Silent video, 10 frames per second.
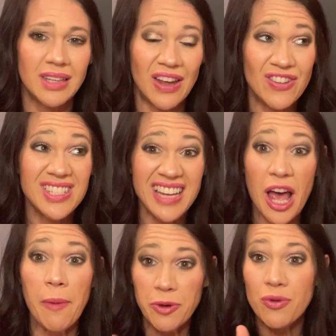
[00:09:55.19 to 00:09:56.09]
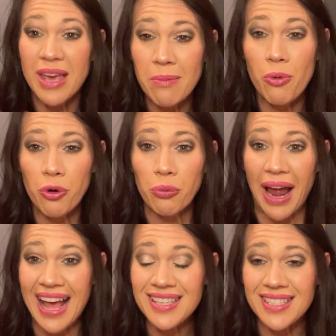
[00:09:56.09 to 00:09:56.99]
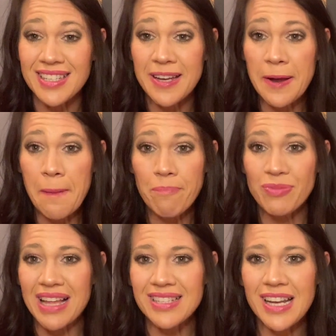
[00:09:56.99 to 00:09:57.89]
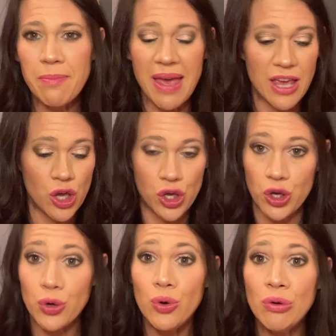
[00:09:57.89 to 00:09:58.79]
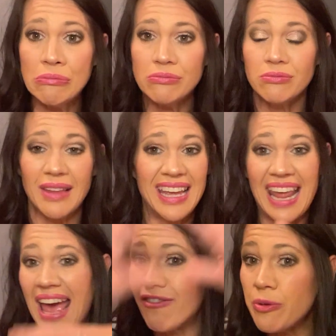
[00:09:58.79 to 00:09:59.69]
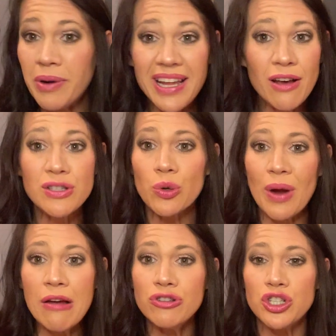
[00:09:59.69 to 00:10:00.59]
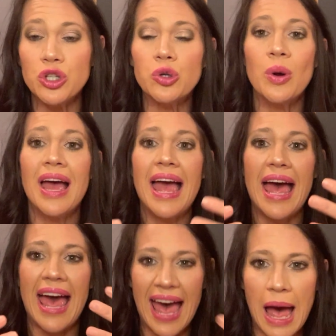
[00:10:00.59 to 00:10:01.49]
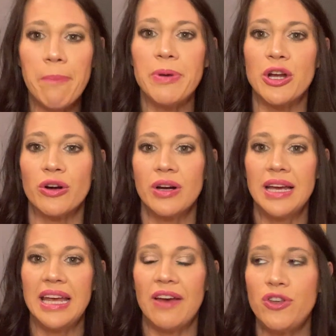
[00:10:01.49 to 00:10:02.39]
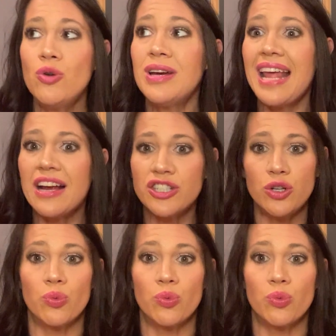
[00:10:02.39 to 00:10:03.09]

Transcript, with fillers: if it's gonna help you get more rest, that's gonna make you and everybody else around you happier. If you can actually